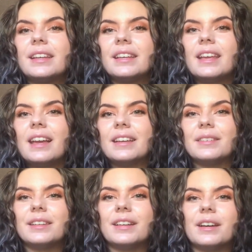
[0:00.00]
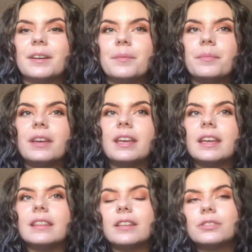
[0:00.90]
yeah,
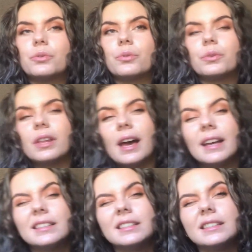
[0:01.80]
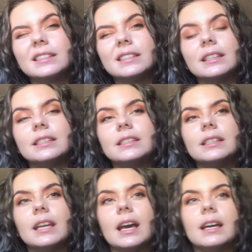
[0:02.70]
again, this class is
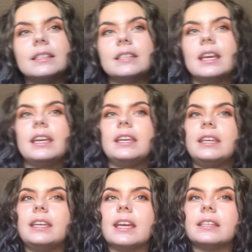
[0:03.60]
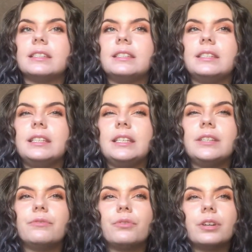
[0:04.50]
listed as
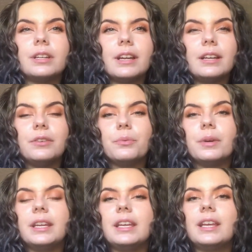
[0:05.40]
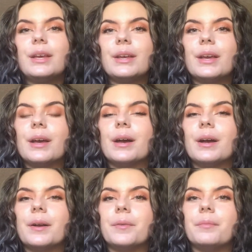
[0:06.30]
AESC 4920.
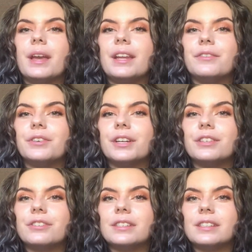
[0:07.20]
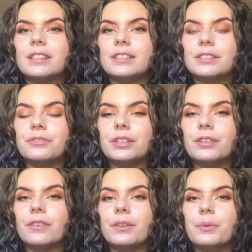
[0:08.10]
And if you're interested, it's a
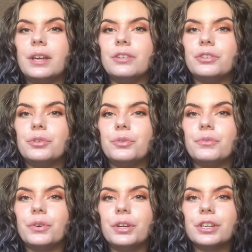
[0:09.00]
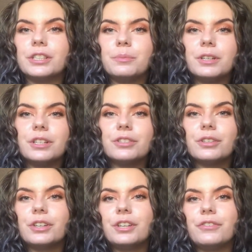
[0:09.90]
really fun way to fill your
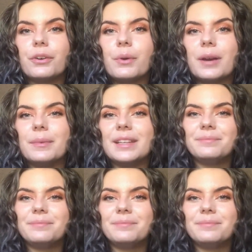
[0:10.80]
experiential learning requirement.